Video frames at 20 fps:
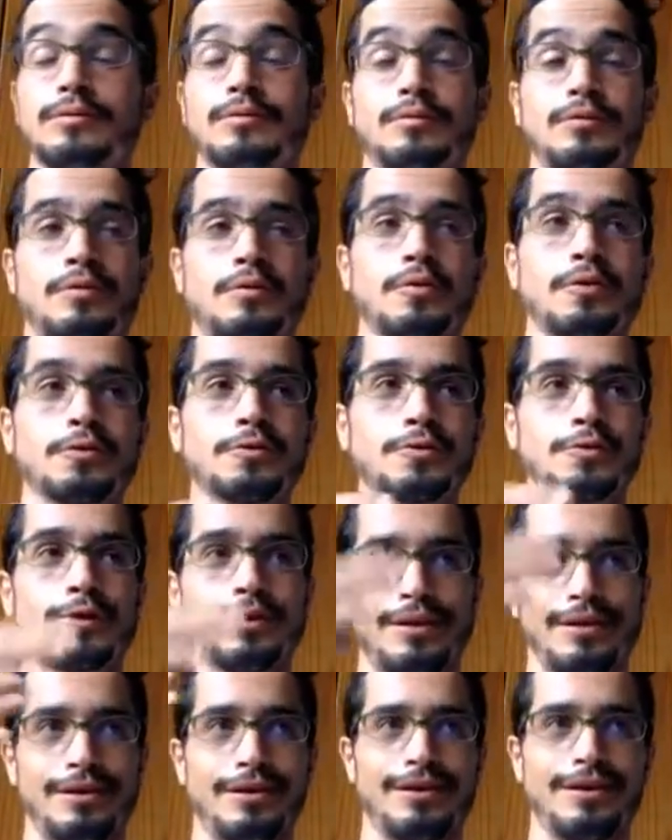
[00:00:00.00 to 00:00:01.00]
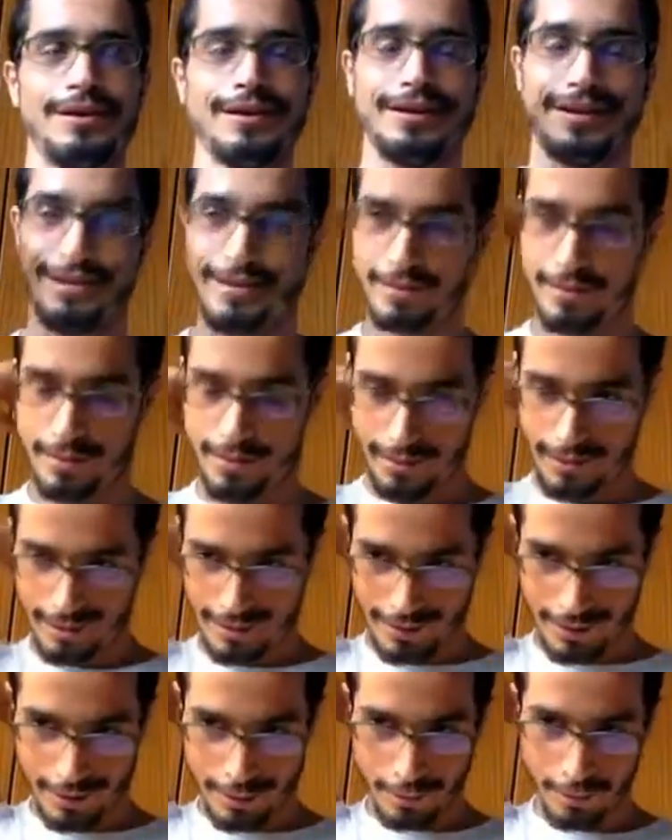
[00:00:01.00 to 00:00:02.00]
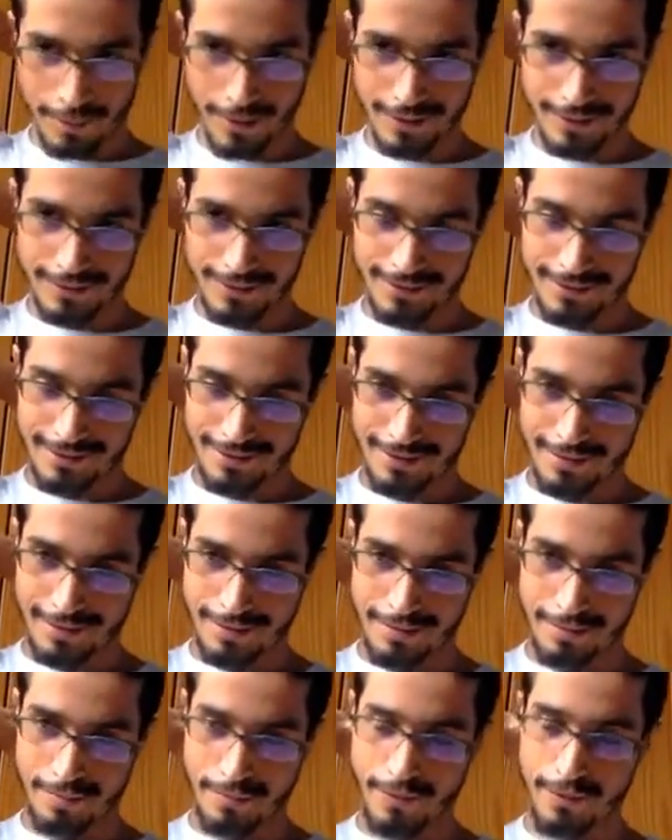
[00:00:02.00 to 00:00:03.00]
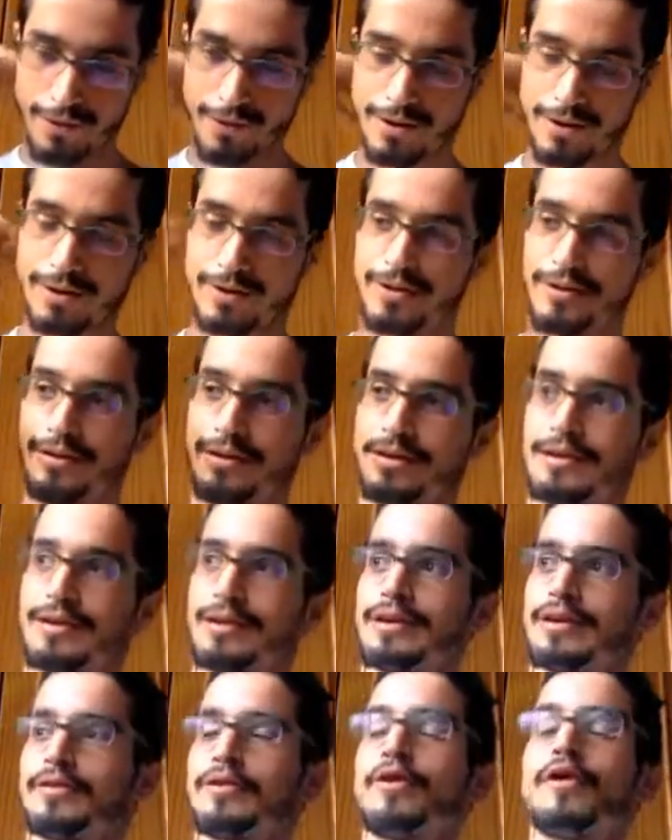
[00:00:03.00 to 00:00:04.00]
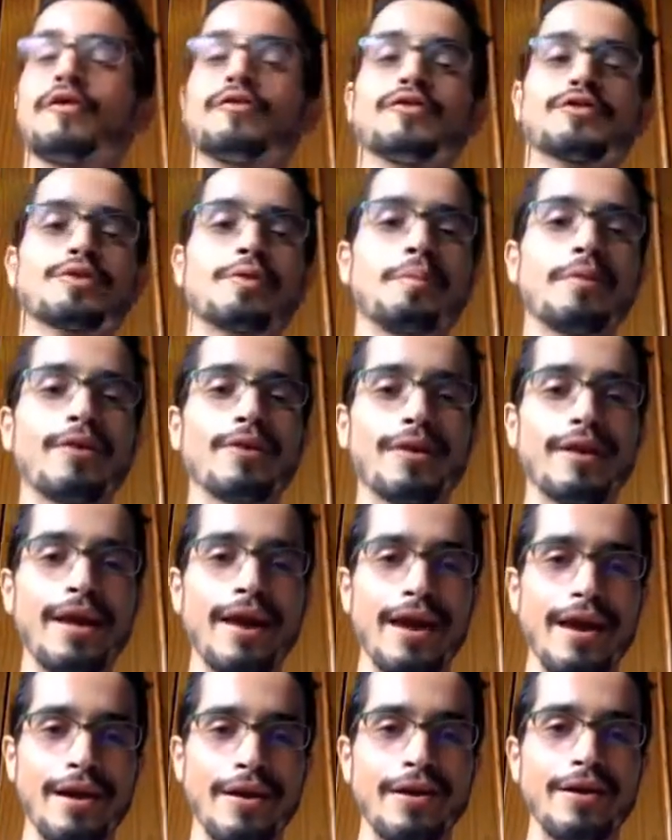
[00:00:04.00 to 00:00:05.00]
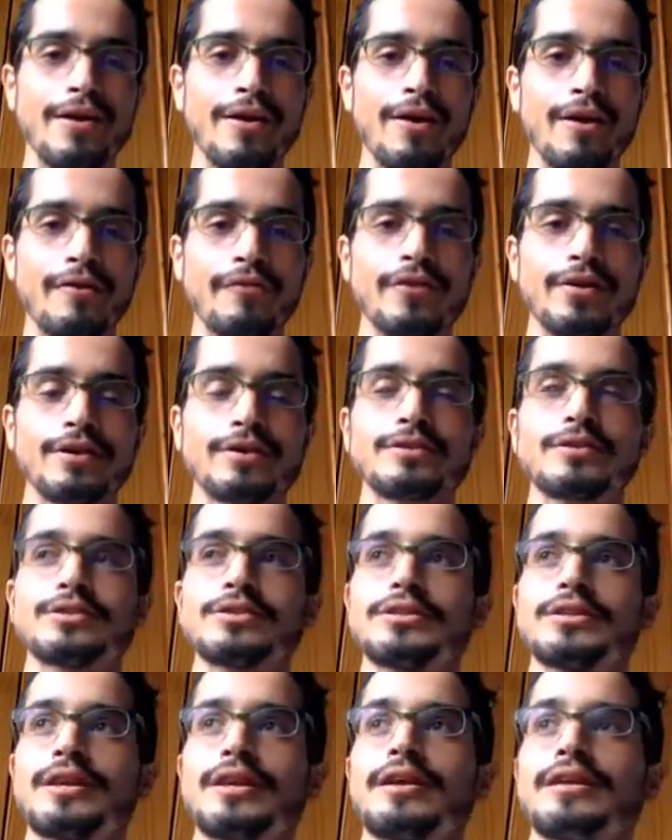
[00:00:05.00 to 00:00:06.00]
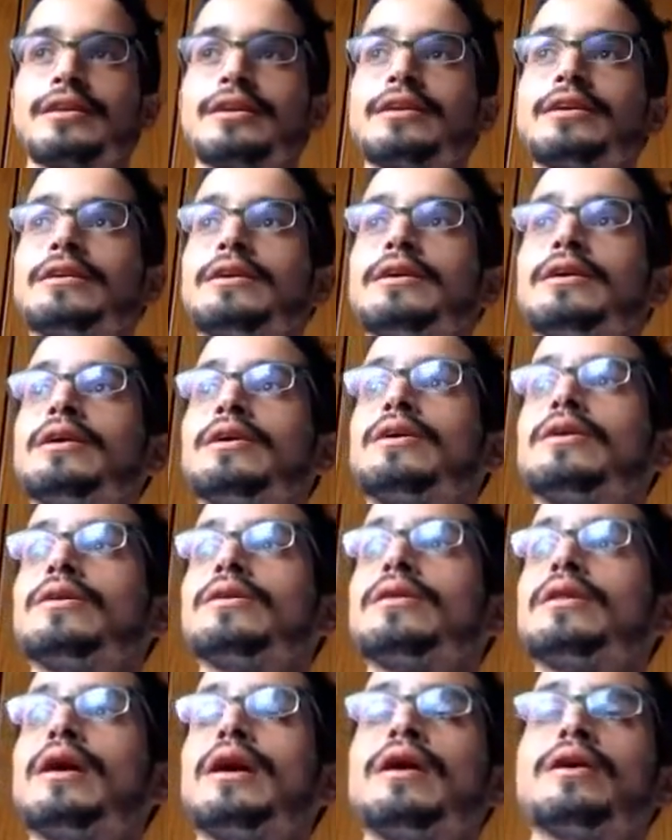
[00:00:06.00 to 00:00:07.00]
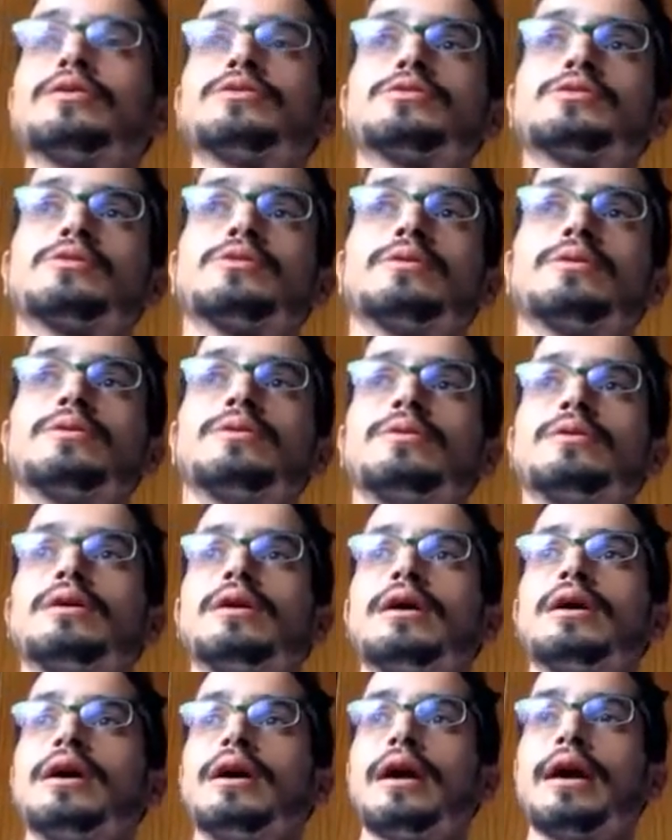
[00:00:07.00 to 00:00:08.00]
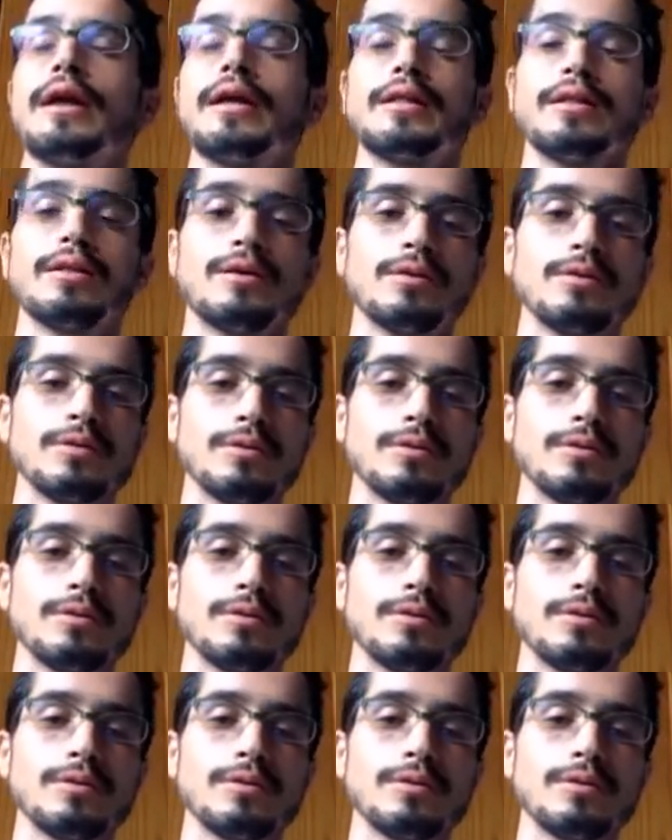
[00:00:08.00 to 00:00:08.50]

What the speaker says: go to a little bit more comfortable layer of understanding on how to handle